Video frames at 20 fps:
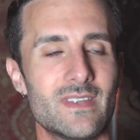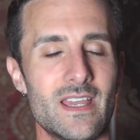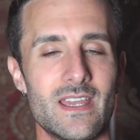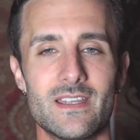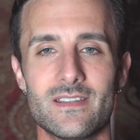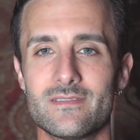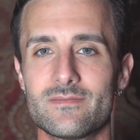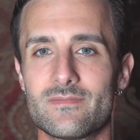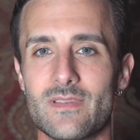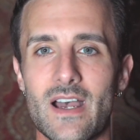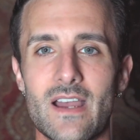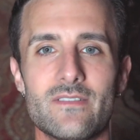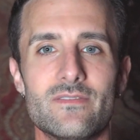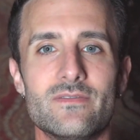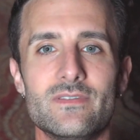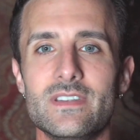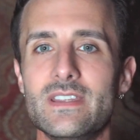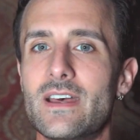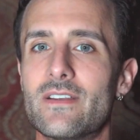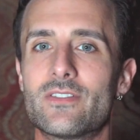and I've
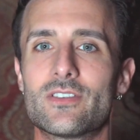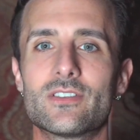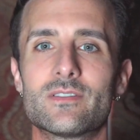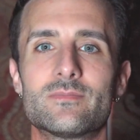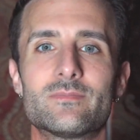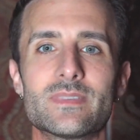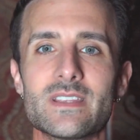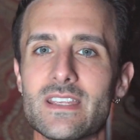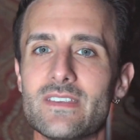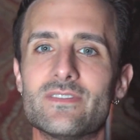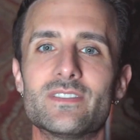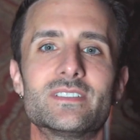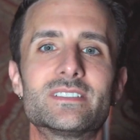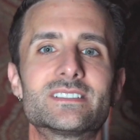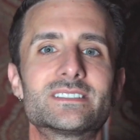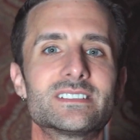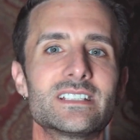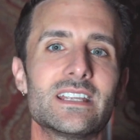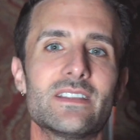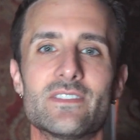never even
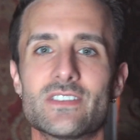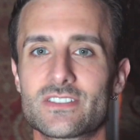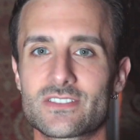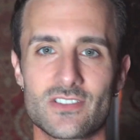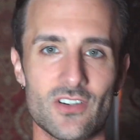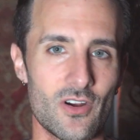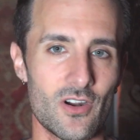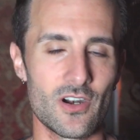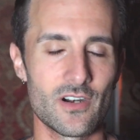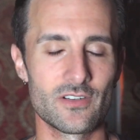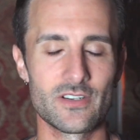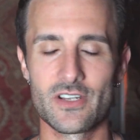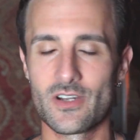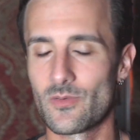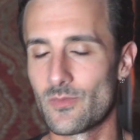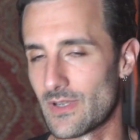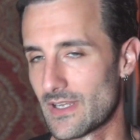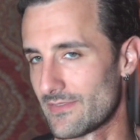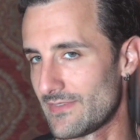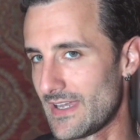seen the scar,
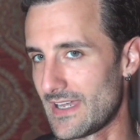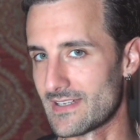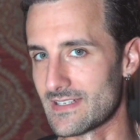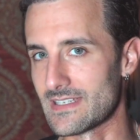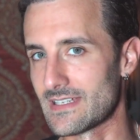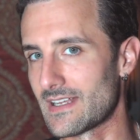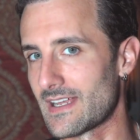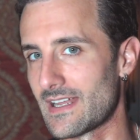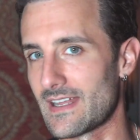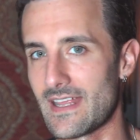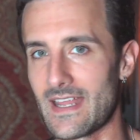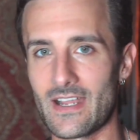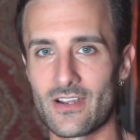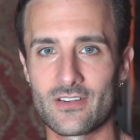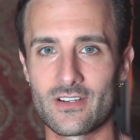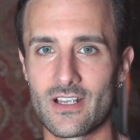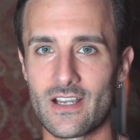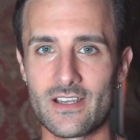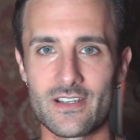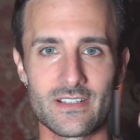when I've had any kind of
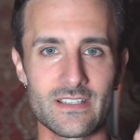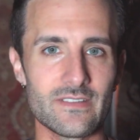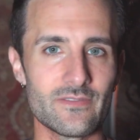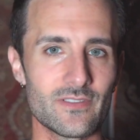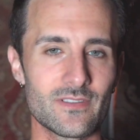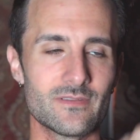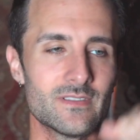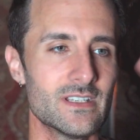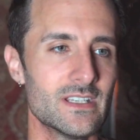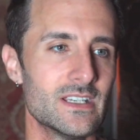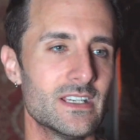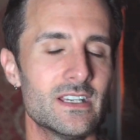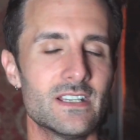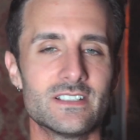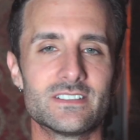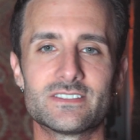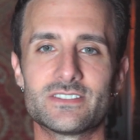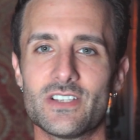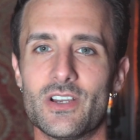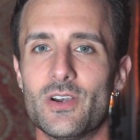haircut even.
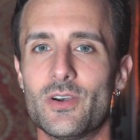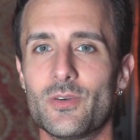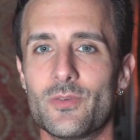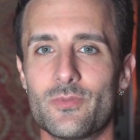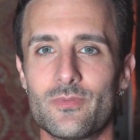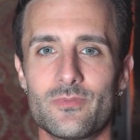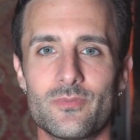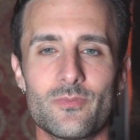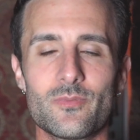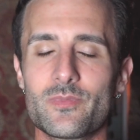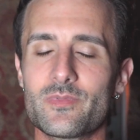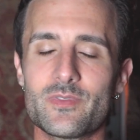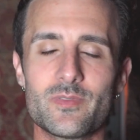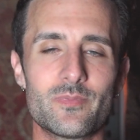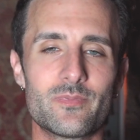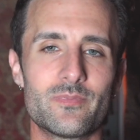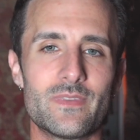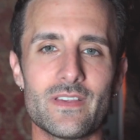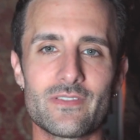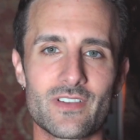So
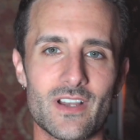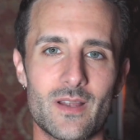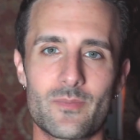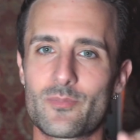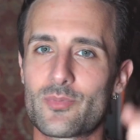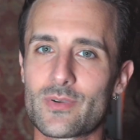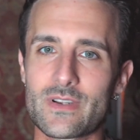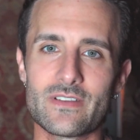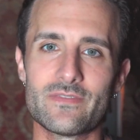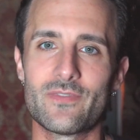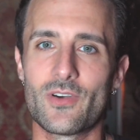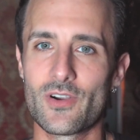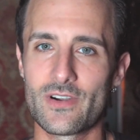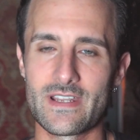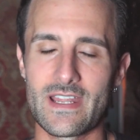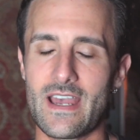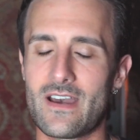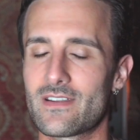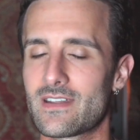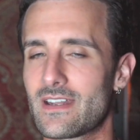they've gone pretty far
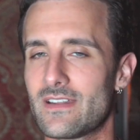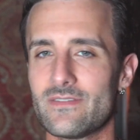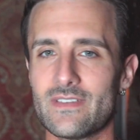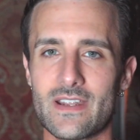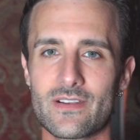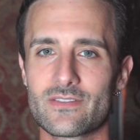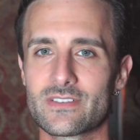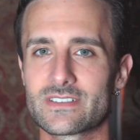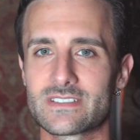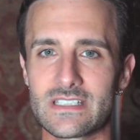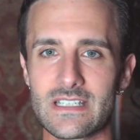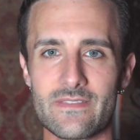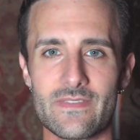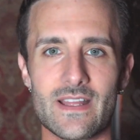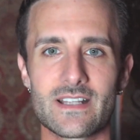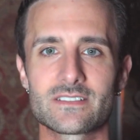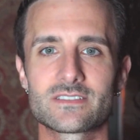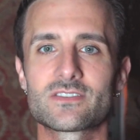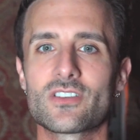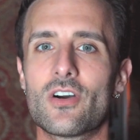down, and I've never seen
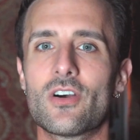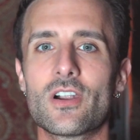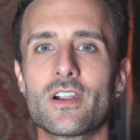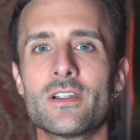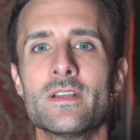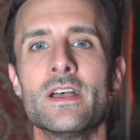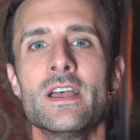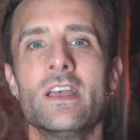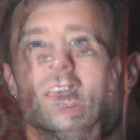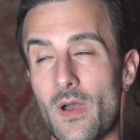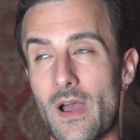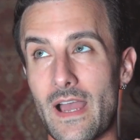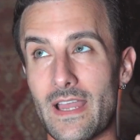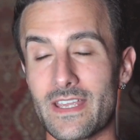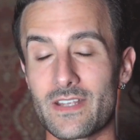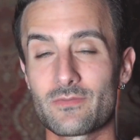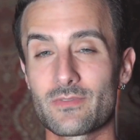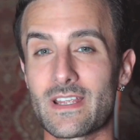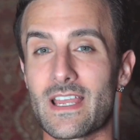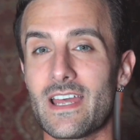that scar. I
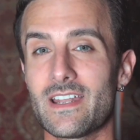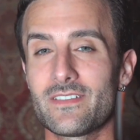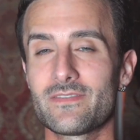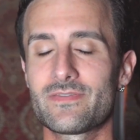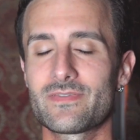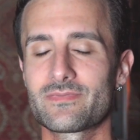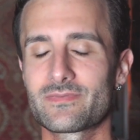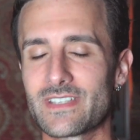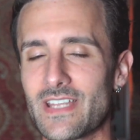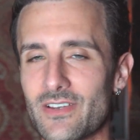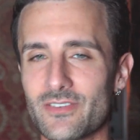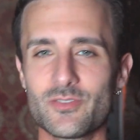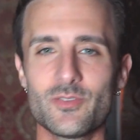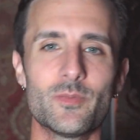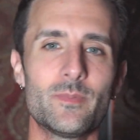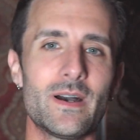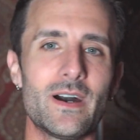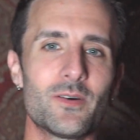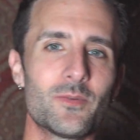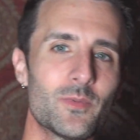can kind of tell you
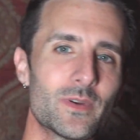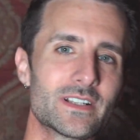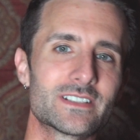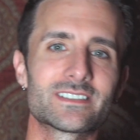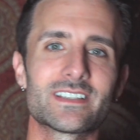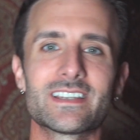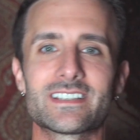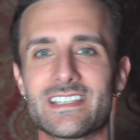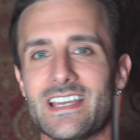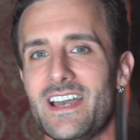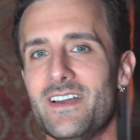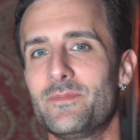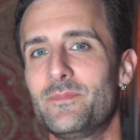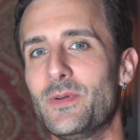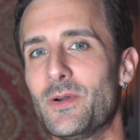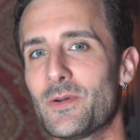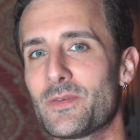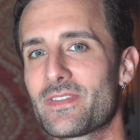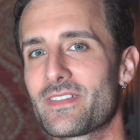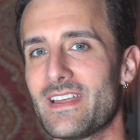about what it's like to have
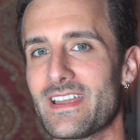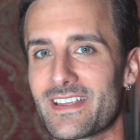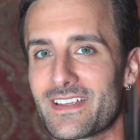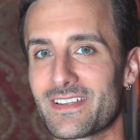both,